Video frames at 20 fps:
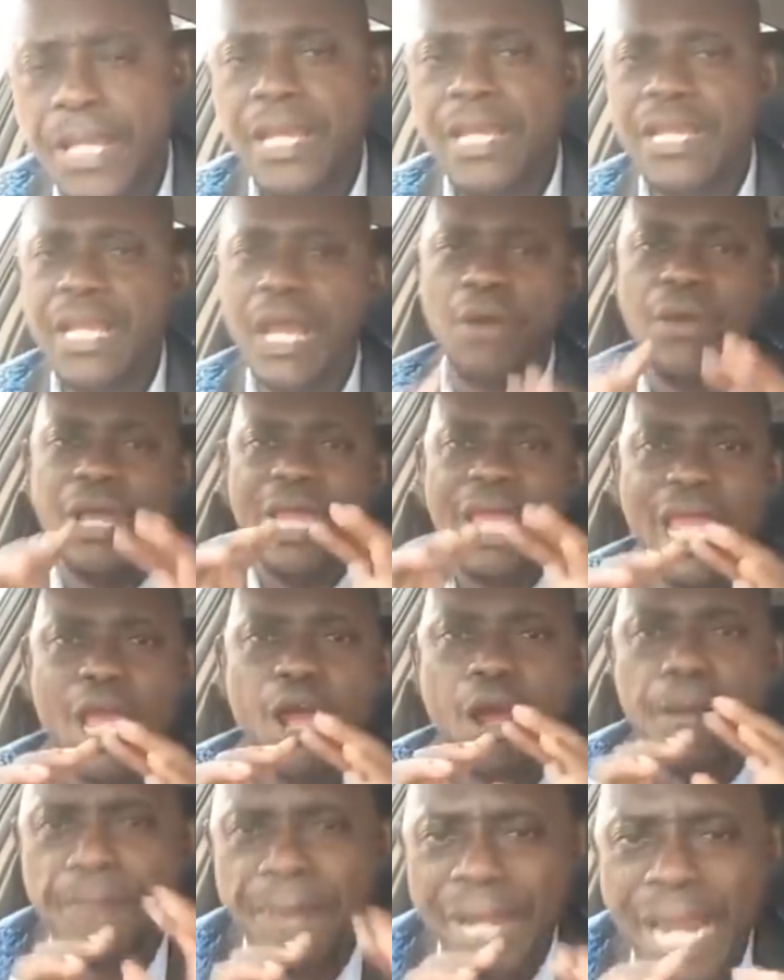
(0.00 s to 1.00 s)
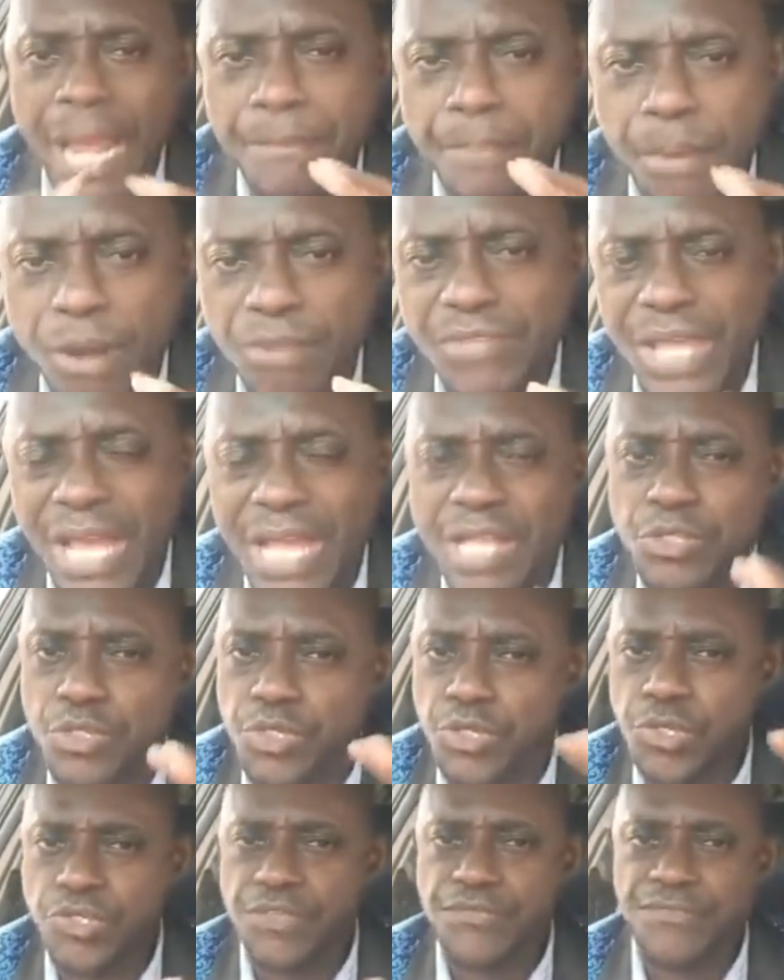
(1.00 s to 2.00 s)
Now, EDO pineapple
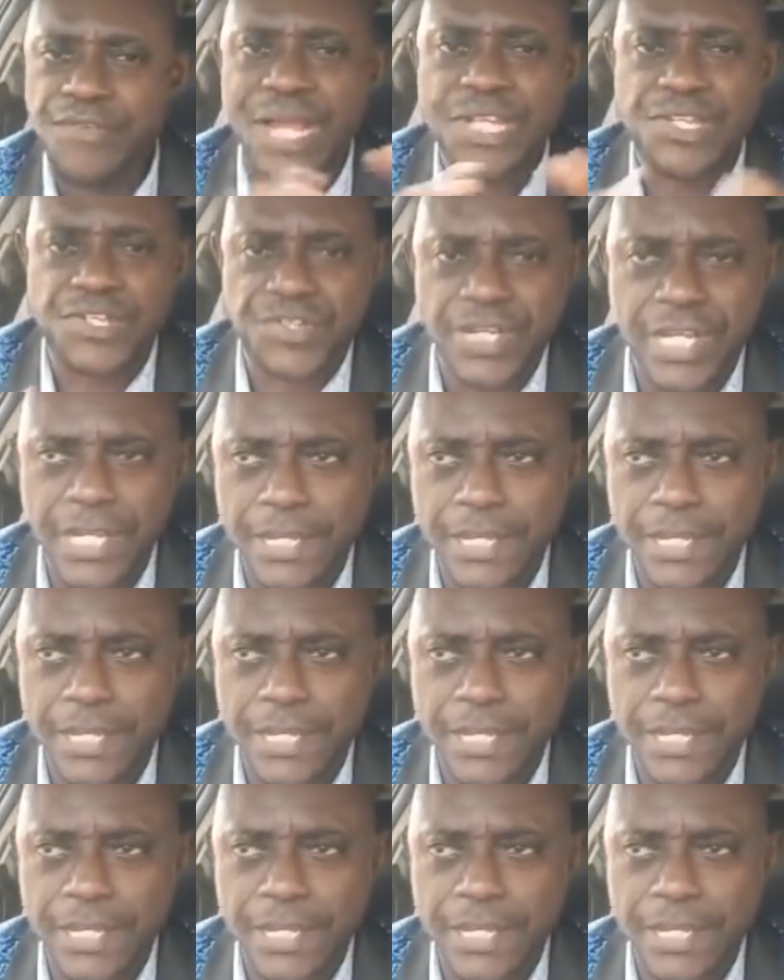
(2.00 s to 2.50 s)
juice factory,